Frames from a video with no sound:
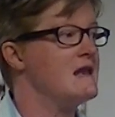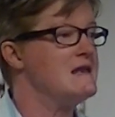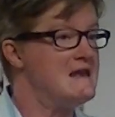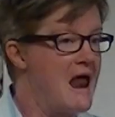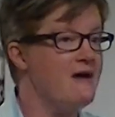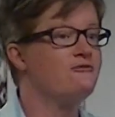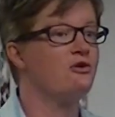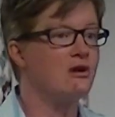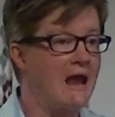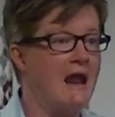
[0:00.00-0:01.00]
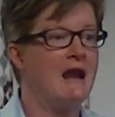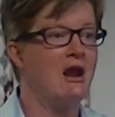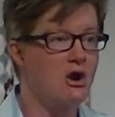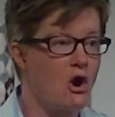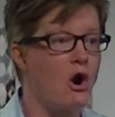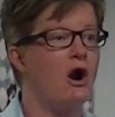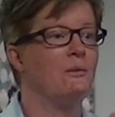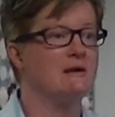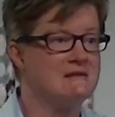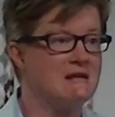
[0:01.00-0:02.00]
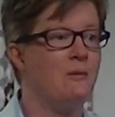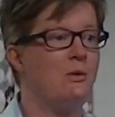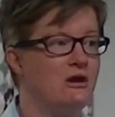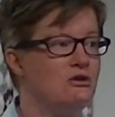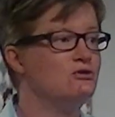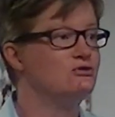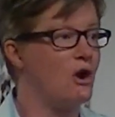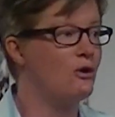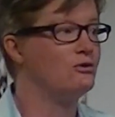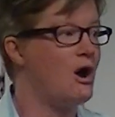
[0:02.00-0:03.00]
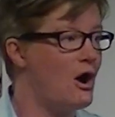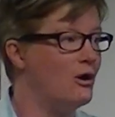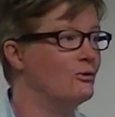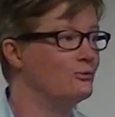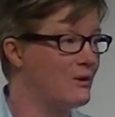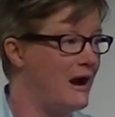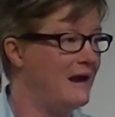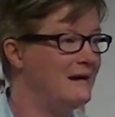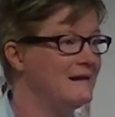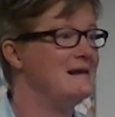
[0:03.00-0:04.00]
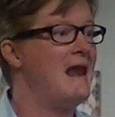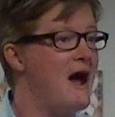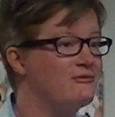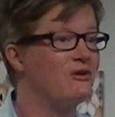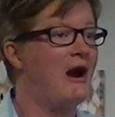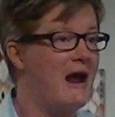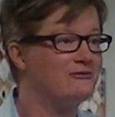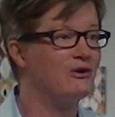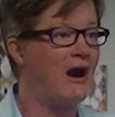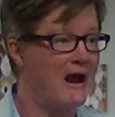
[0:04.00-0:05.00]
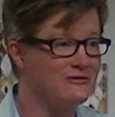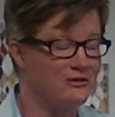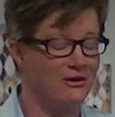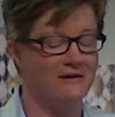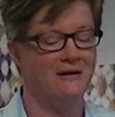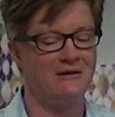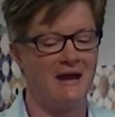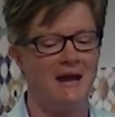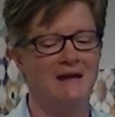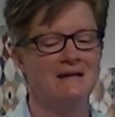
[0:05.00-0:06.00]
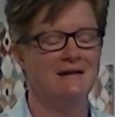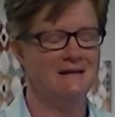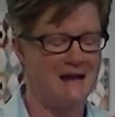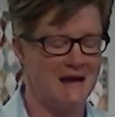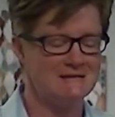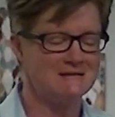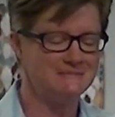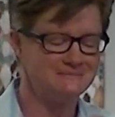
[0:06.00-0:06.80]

Never get in a car with someone you don't know, right? Never, ever, ever, okay? Yes.